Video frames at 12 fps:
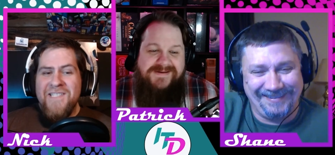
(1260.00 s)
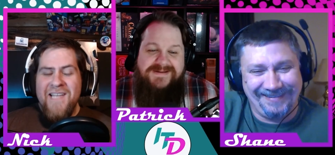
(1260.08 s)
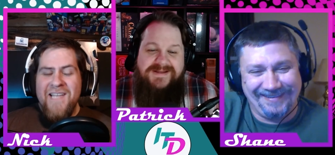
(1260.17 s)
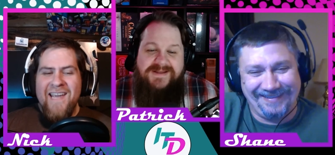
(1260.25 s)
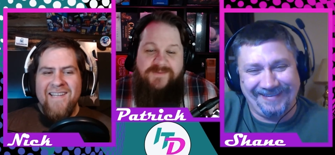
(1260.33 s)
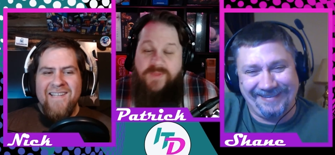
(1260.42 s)
Speaker 1: just
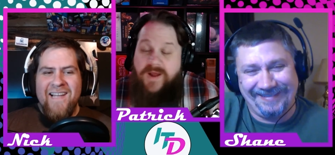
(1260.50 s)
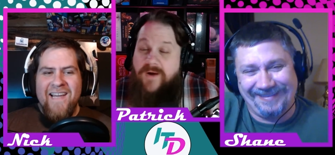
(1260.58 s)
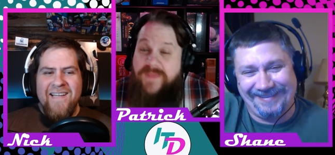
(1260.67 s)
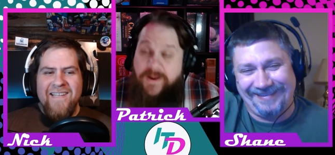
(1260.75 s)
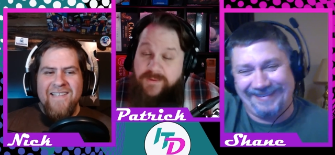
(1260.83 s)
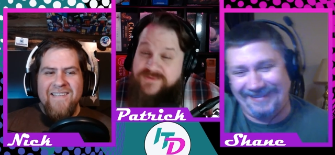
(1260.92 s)
saying. No,
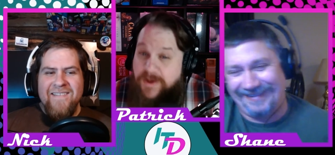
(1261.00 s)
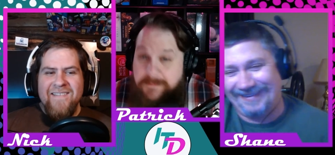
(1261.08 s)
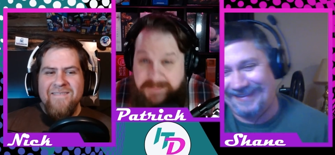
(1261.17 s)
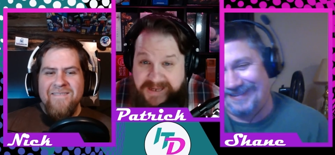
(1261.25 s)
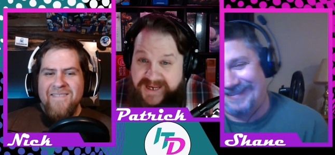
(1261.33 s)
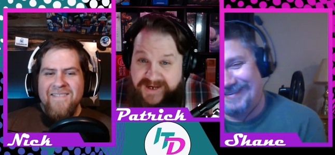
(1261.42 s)
like, there was no
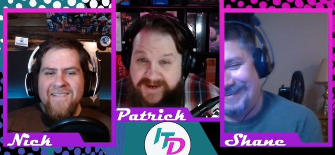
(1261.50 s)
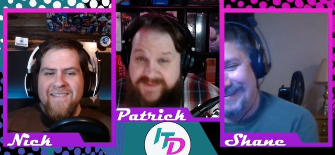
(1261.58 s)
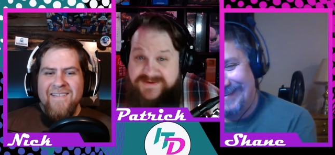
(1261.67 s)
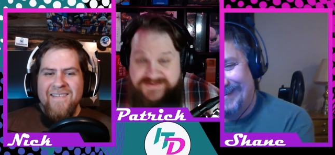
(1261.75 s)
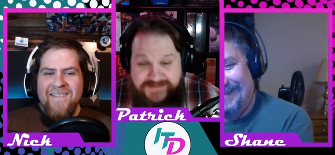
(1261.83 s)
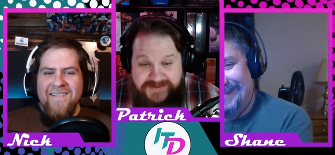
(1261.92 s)
Bing in on
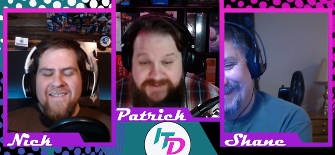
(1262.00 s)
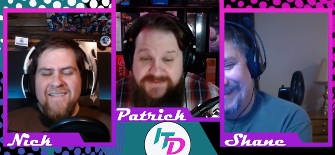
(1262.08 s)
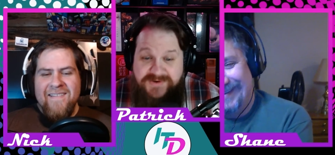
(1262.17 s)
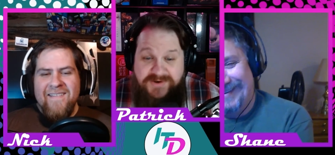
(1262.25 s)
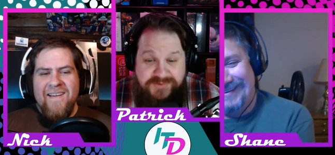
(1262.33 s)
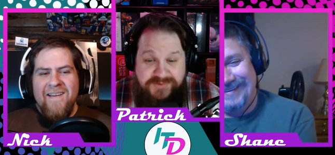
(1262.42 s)
this one. It was
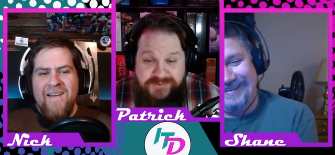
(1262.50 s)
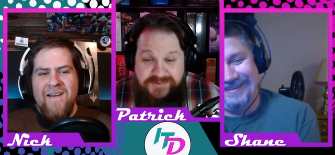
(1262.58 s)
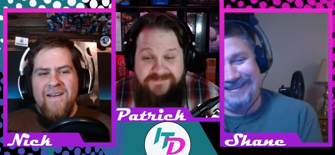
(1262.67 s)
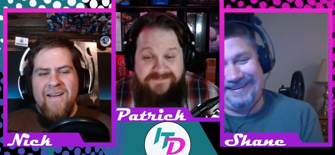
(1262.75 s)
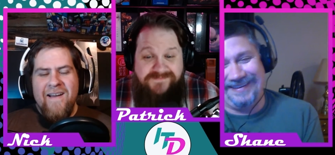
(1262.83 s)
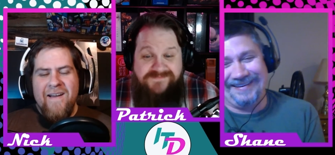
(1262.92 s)
all Google. Uh,
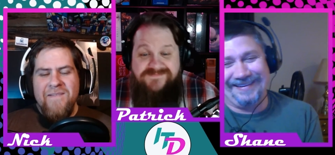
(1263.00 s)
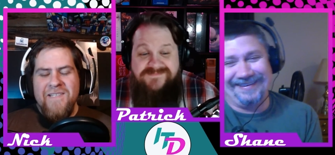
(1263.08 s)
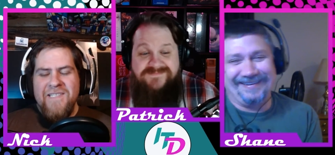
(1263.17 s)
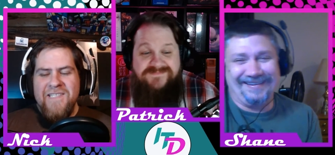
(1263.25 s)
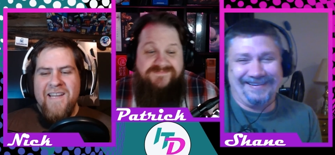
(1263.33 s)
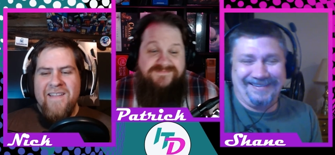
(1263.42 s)
Speaker 2: I'm
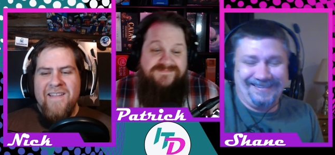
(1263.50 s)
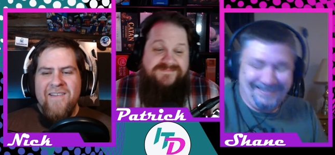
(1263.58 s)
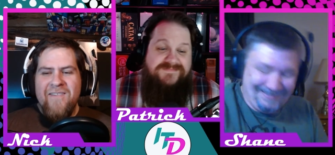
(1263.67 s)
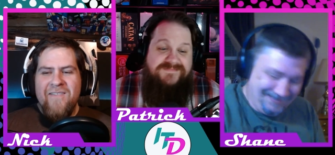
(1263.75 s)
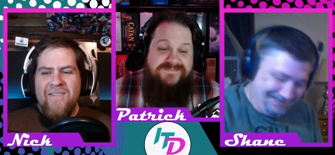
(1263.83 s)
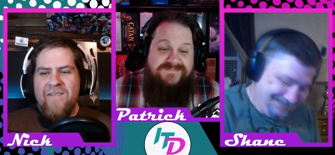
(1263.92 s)
just saying they
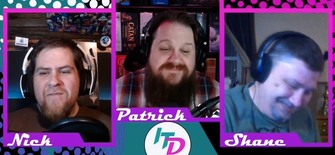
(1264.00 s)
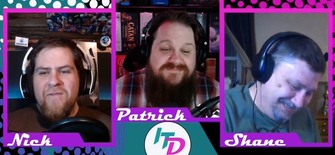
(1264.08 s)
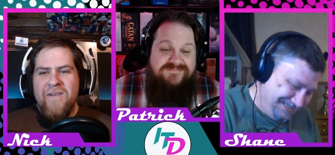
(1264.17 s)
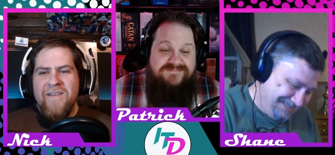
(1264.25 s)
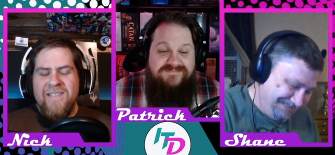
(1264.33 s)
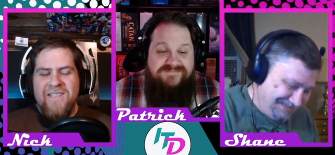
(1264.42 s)
don't.
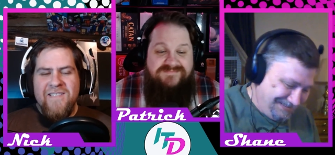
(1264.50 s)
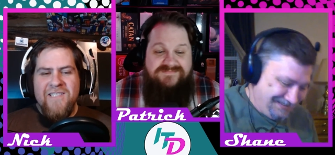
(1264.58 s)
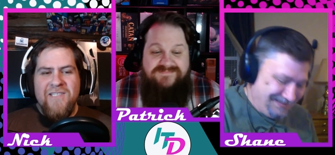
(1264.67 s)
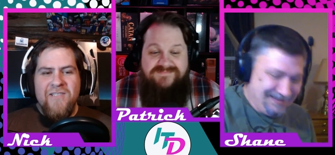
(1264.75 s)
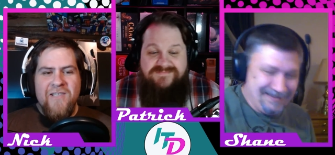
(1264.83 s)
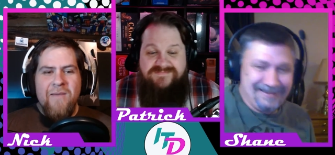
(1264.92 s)
Everyone doesn't
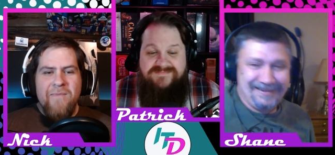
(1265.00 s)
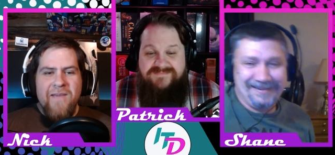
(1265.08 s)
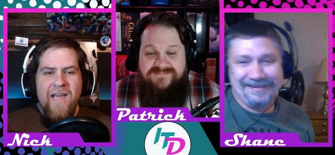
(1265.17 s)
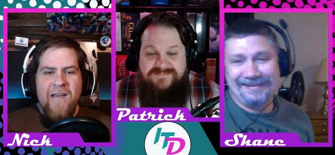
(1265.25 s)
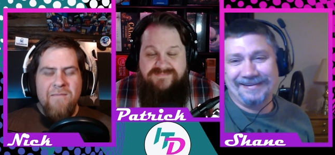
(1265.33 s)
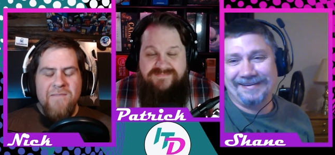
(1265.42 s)
just look up
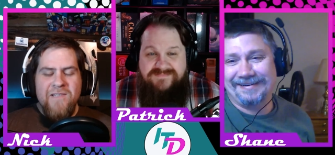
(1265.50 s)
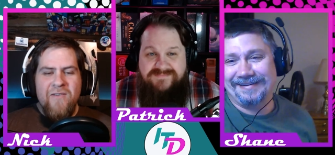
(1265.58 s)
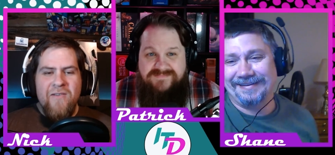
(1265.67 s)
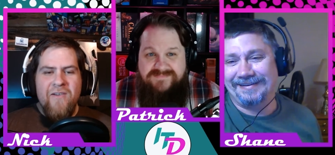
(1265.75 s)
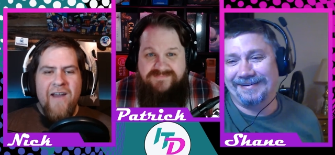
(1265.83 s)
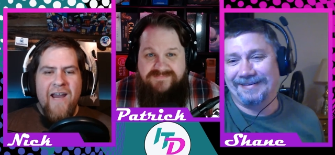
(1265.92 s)
games,
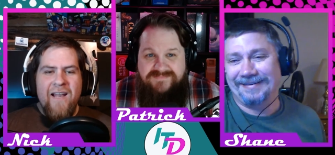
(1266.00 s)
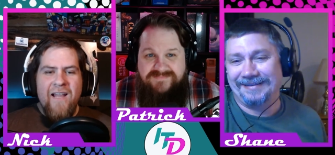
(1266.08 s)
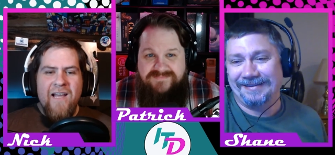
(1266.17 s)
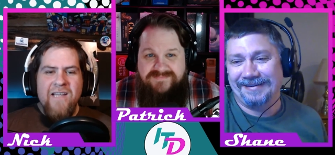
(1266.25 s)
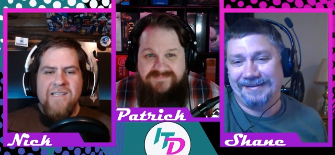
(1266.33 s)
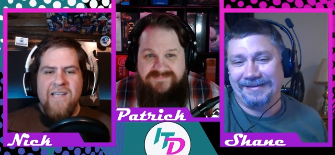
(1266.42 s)
so they're
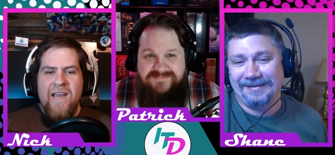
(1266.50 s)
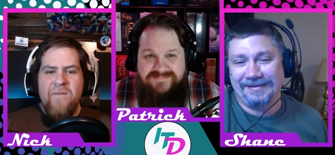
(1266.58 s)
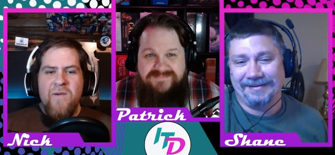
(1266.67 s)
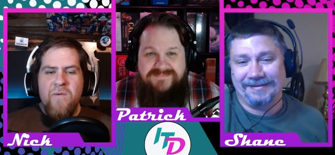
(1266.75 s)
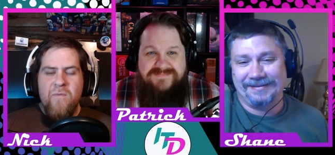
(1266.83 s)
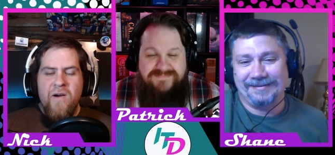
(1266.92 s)
analyzing
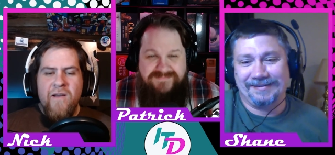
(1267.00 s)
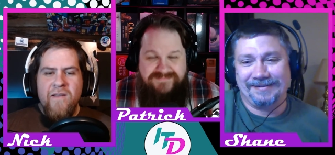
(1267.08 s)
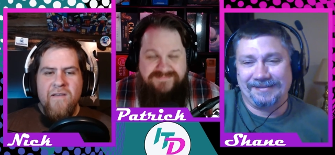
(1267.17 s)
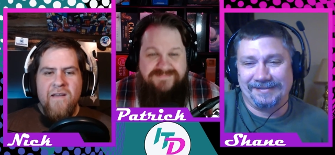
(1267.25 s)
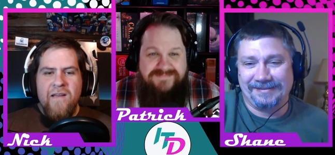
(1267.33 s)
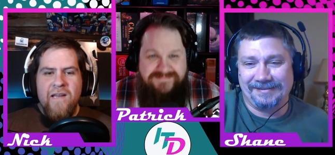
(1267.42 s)

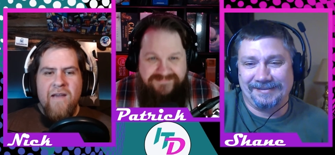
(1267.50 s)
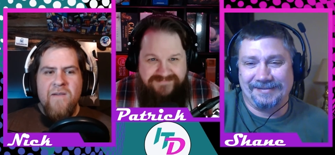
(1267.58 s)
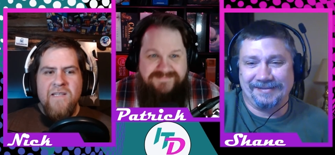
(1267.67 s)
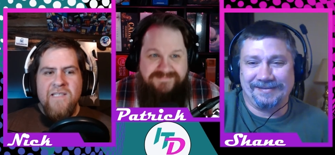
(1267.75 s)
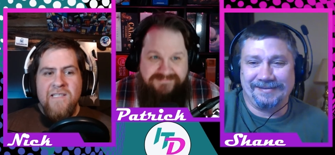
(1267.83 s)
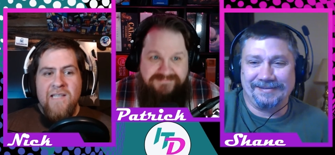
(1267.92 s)
everyone in
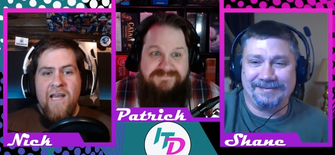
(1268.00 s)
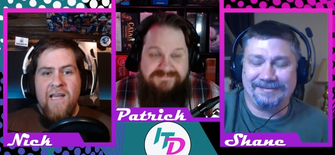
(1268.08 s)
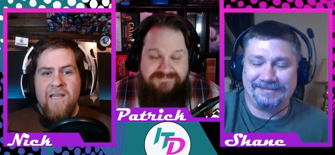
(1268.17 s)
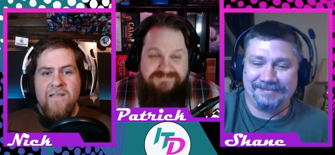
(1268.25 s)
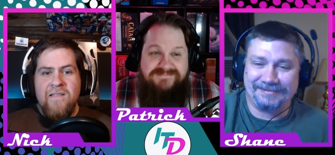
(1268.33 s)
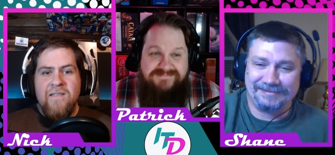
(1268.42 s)
every
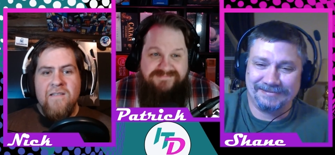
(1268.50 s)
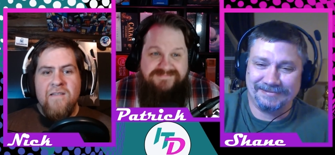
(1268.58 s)
state.